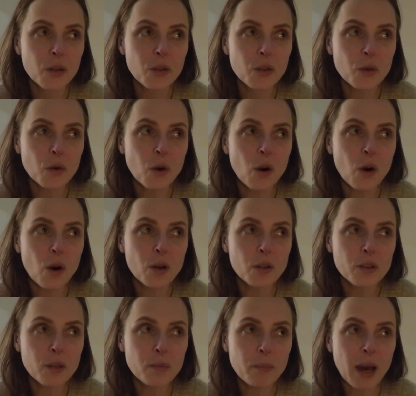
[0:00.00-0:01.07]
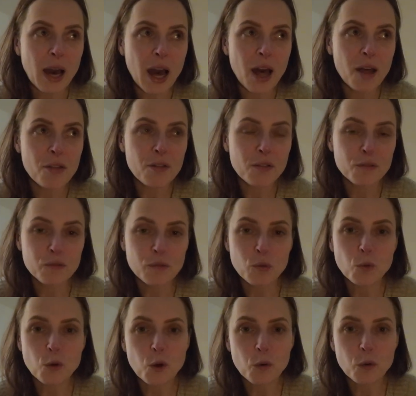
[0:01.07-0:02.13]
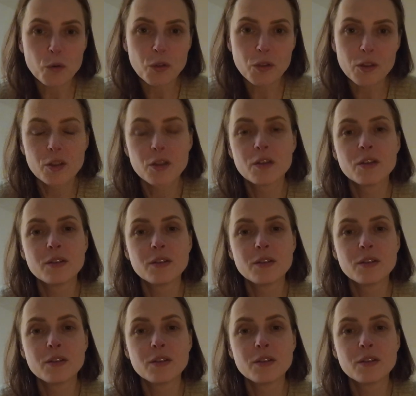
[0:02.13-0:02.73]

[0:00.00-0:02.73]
you're on the path of growth.